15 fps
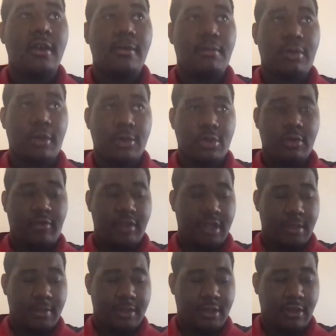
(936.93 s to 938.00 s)
plot within
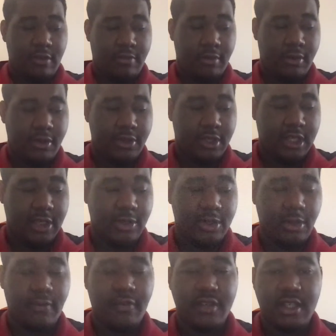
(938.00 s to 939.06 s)
himself, because he was
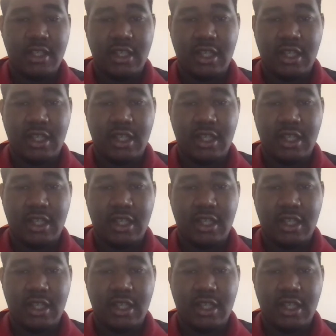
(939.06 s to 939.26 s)
obviously,